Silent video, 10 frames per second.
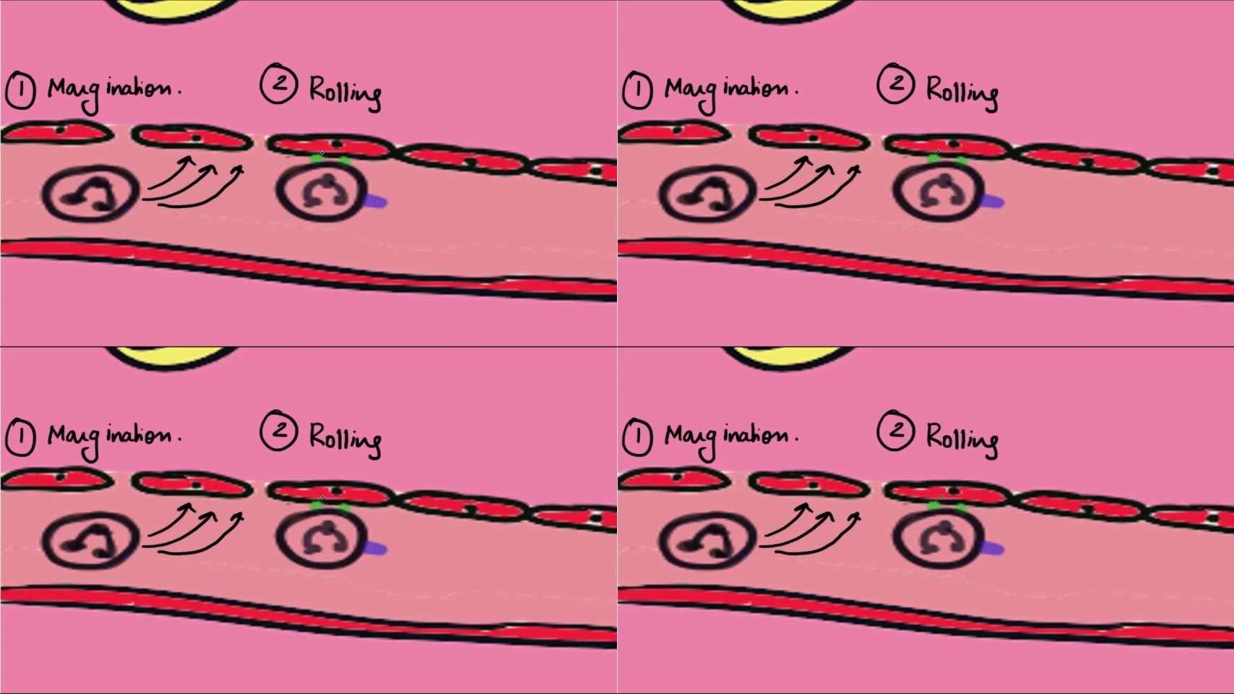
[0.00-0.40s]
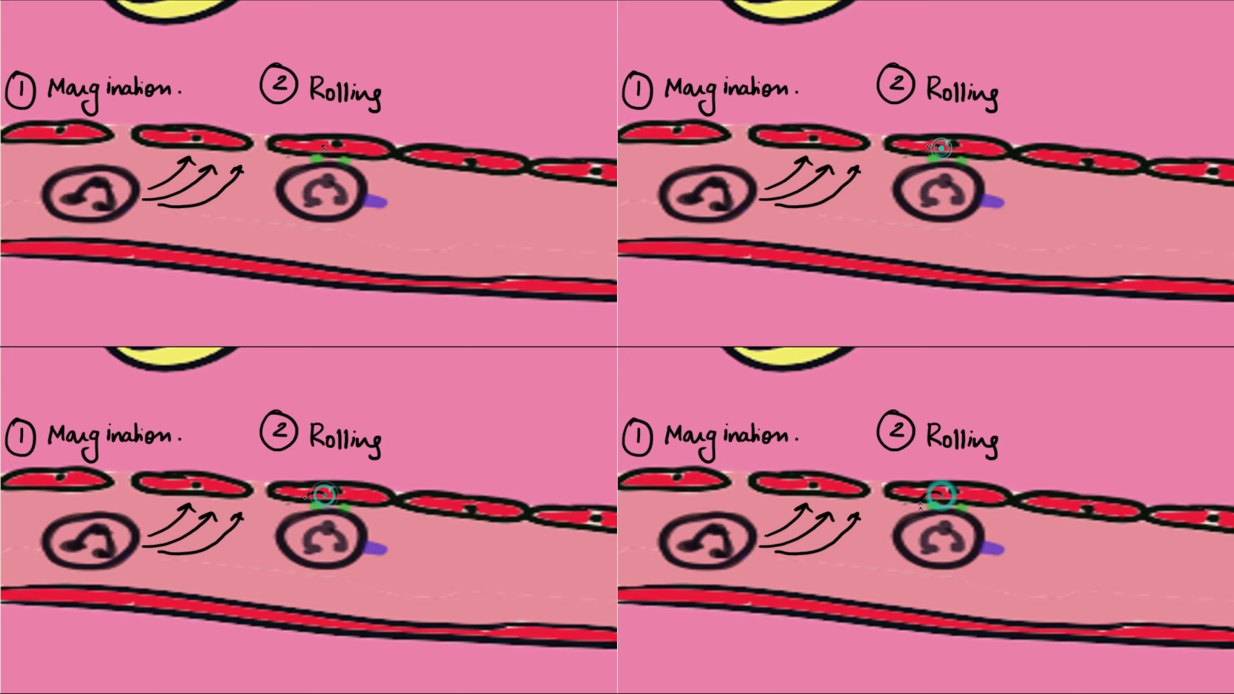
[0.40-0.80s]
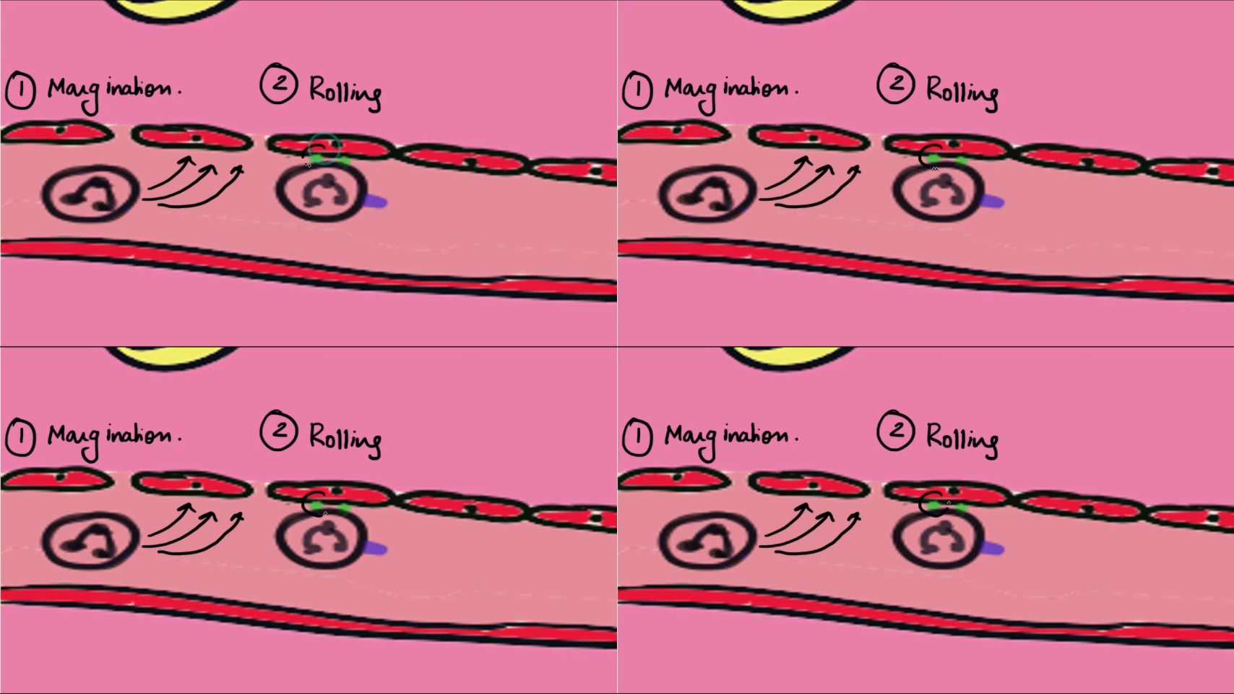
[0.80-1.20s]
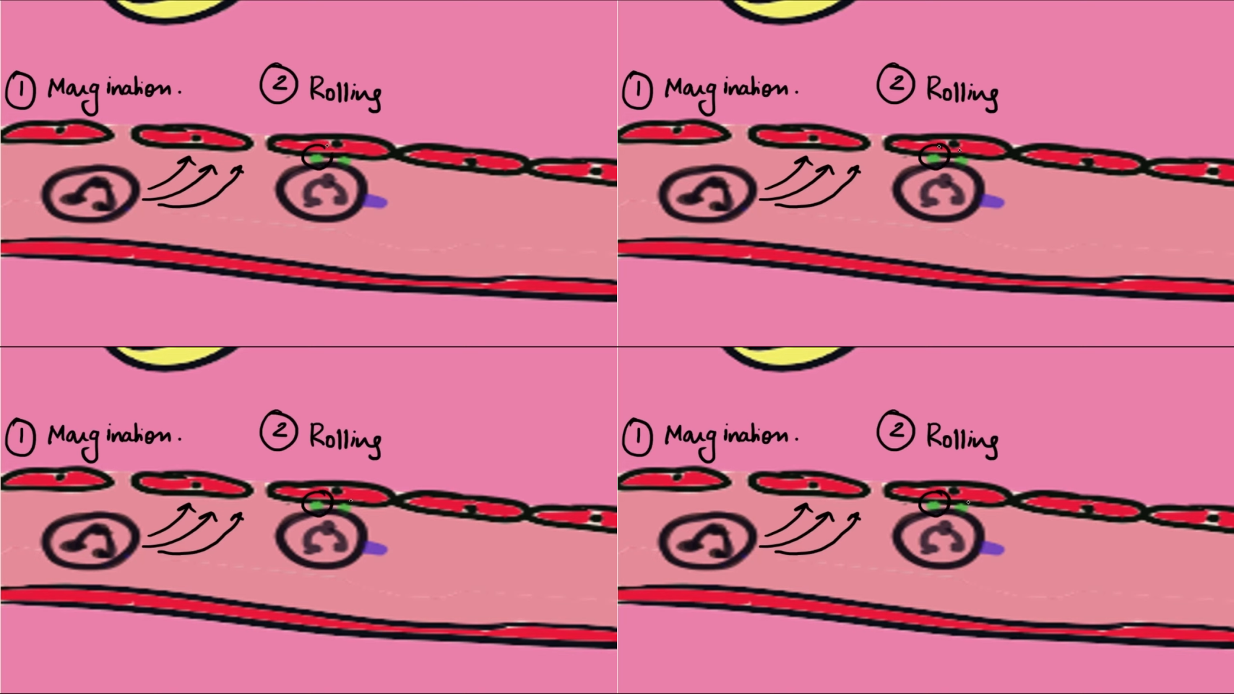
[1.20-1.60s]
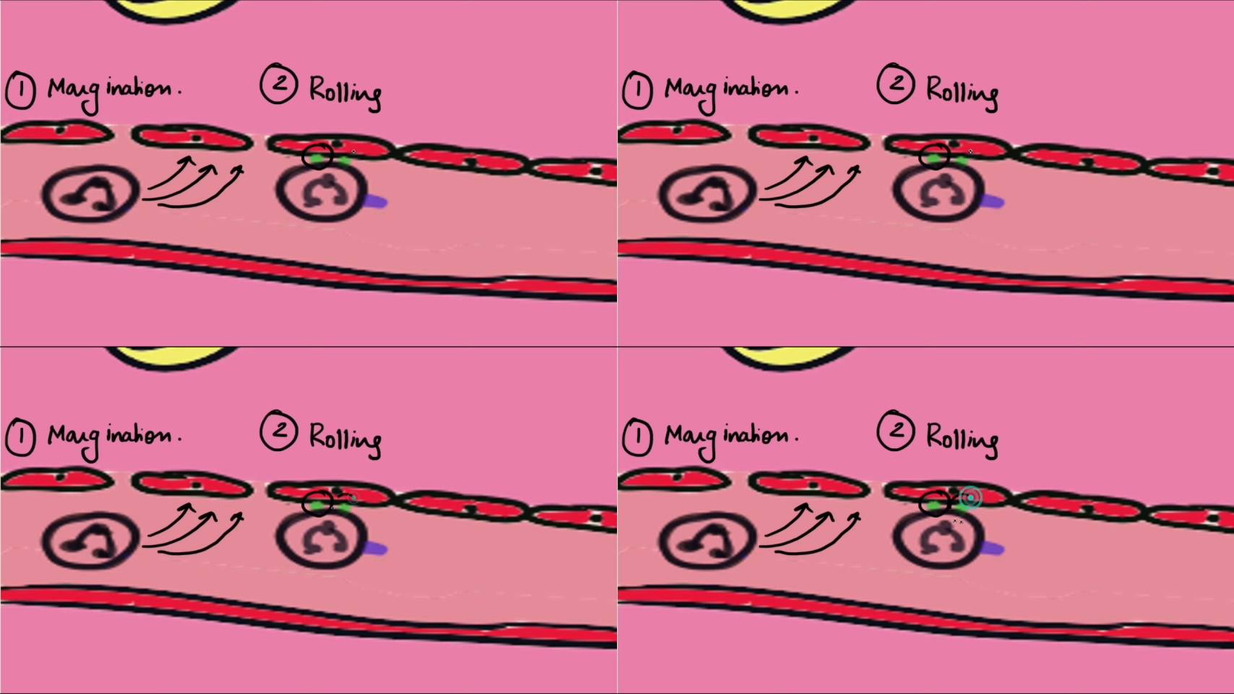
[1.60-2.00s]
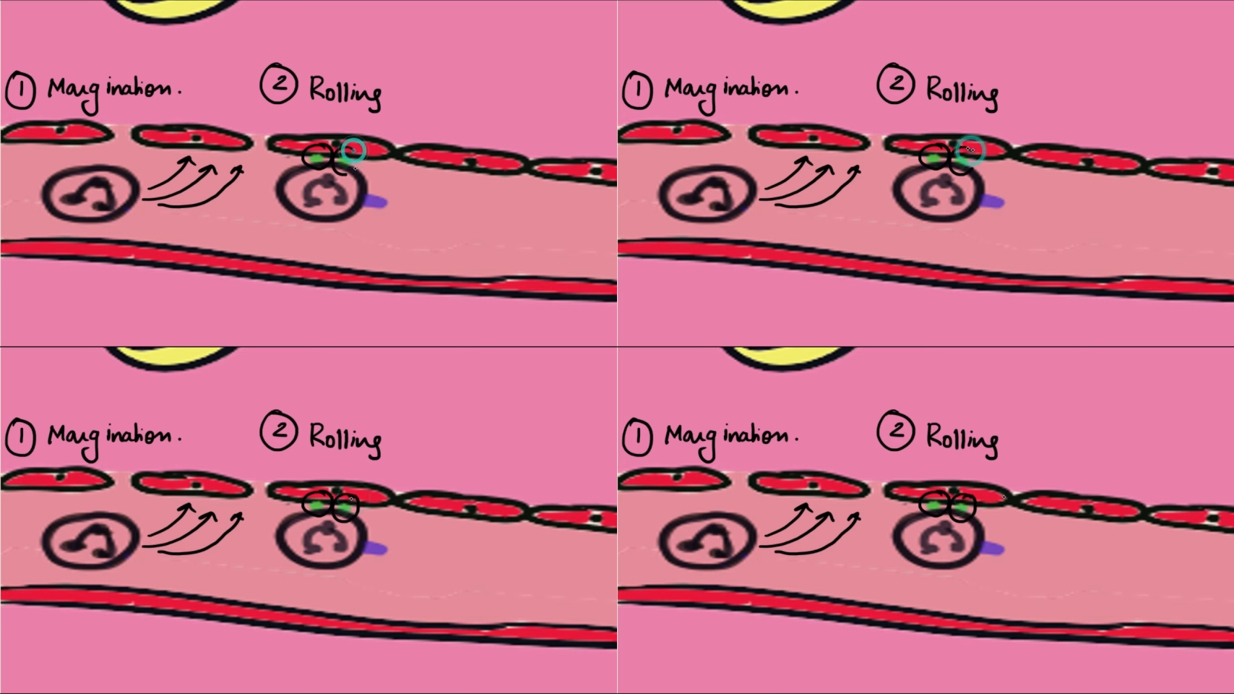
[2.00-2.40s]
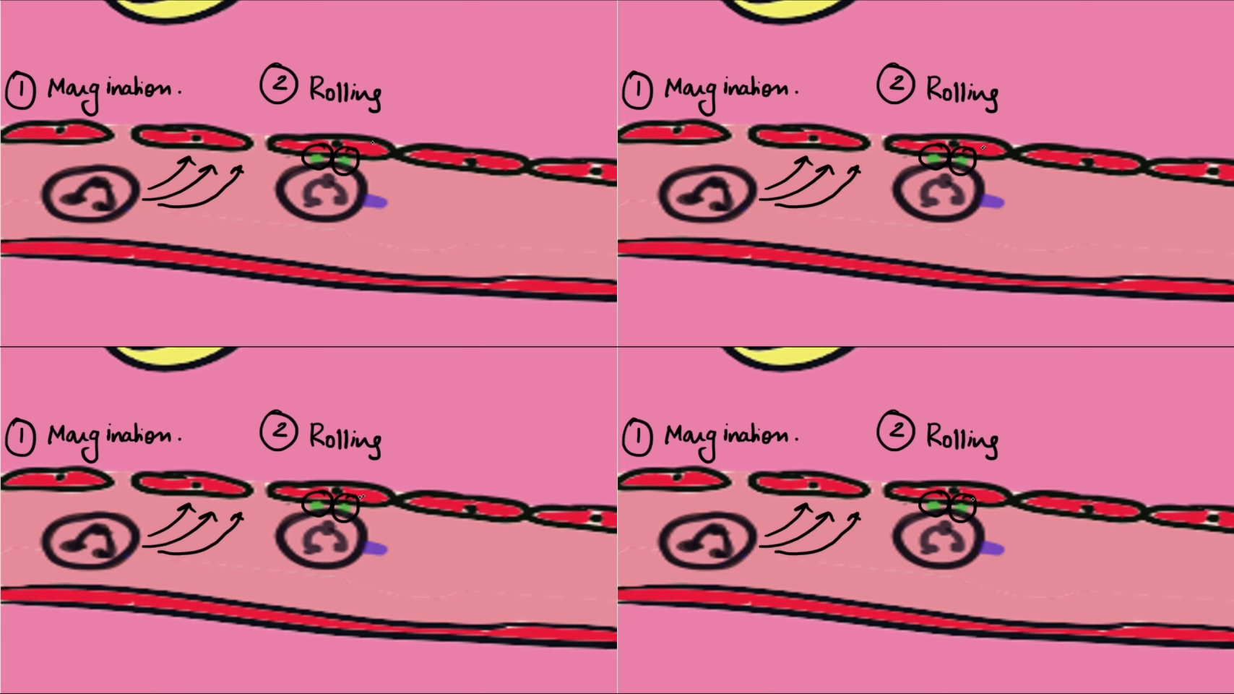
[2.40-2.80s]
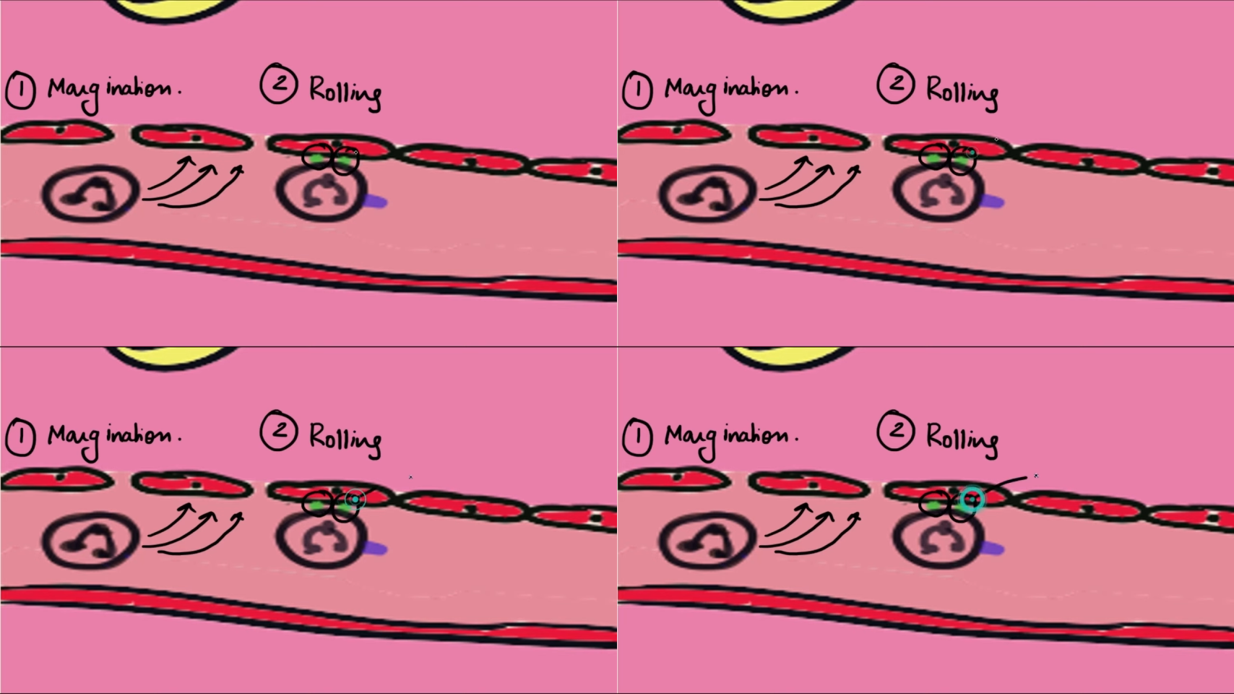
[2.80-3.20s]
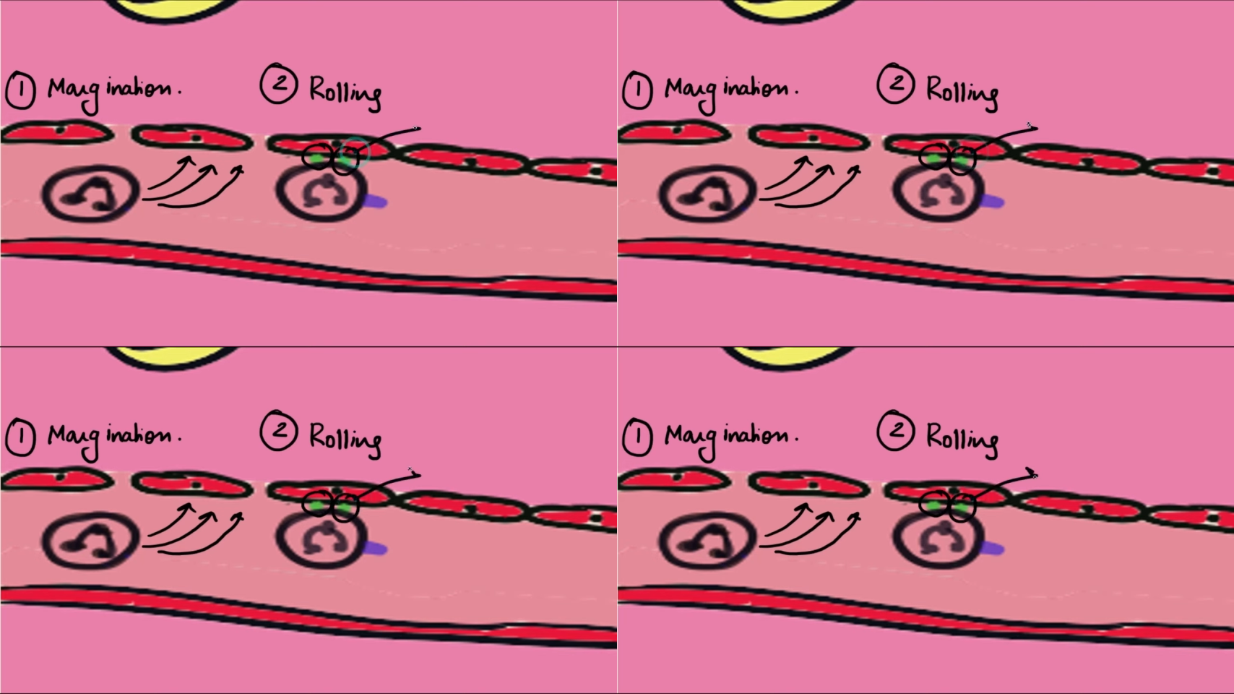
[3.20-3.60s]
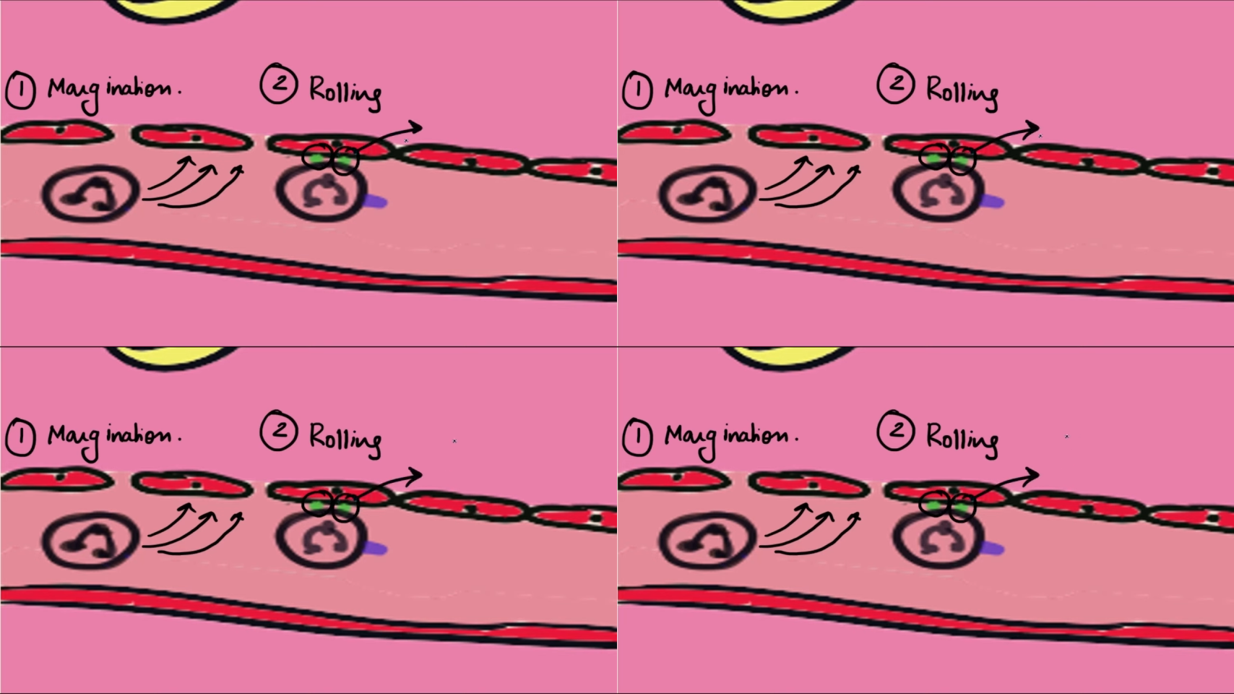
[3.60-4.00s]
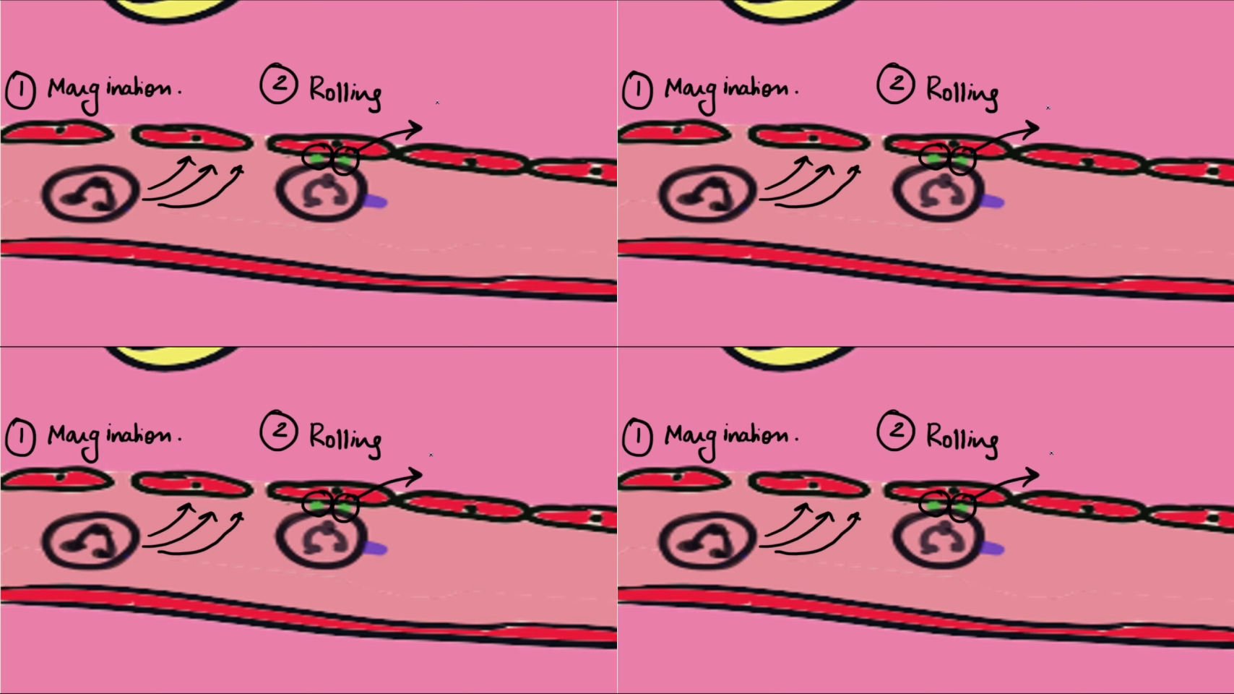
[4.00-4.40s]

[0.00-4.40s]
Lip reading: No face is visible, so there are no lips to read.